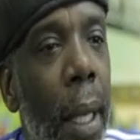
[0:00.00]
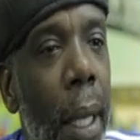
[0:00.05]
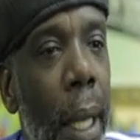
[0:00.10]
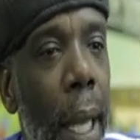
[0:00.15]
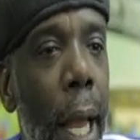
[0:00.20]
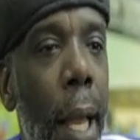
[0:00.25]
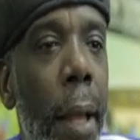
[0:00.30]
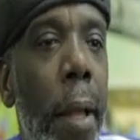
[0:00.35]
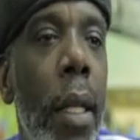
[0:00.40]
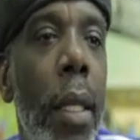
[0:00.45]

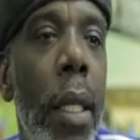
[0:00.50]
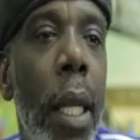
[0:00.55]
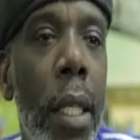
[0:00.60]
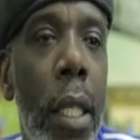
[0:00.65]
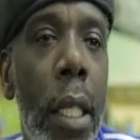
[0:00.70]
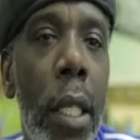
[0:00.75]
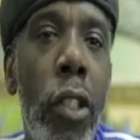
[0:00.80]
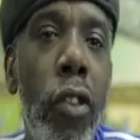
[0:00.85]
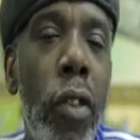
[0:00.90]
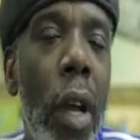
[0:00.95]
Okay,
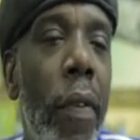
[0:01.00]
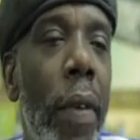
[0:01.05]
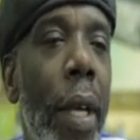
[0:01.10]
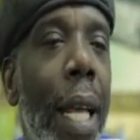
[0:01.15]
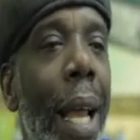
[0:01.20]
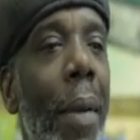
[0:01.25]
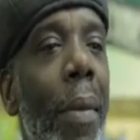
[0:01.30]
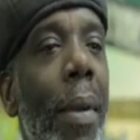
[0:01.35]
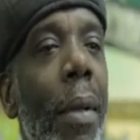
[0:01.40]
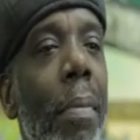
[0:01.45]
this is Trevor
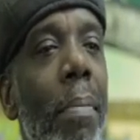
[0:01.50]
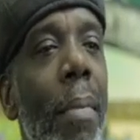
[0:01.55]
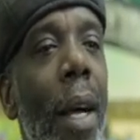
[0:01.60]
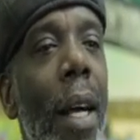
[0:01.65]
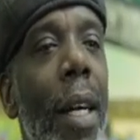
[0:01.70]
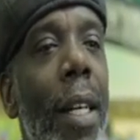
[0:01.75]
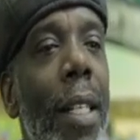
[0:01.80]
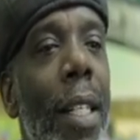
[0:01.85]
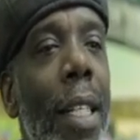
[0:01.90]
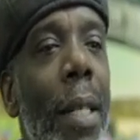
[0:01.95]
Gabriel,
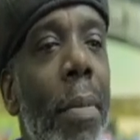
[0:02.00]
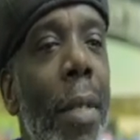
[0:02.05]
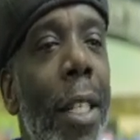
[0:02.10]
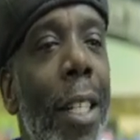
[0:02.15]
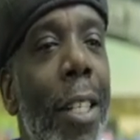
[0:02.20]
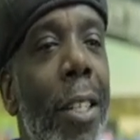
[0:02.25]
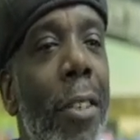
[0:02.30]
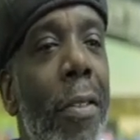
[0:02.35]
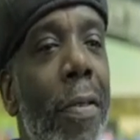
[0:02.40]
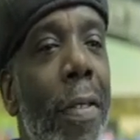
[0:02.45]
Marcus
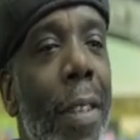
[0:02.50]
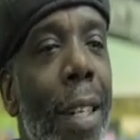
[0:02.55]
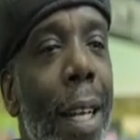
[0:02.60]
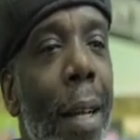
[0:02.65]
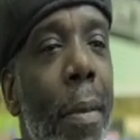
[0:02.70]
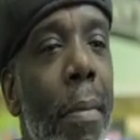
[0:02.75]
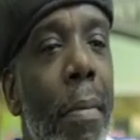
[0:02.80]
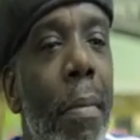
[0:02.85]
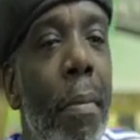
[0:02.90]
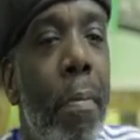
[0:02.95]
Lipton Youth
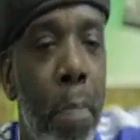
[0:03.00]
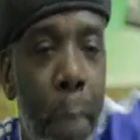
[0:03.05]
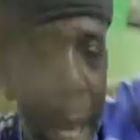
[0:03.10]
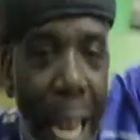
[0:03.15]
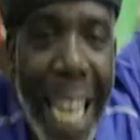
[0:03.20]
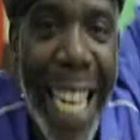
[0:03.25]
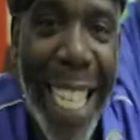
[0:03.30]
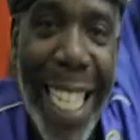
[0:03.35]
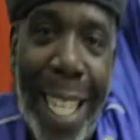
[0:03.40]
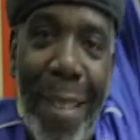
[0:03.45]
Club,
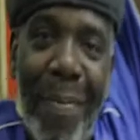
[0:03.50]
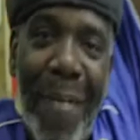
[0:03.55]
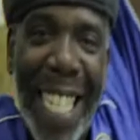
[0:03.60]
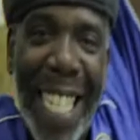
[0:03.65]
bigging it up.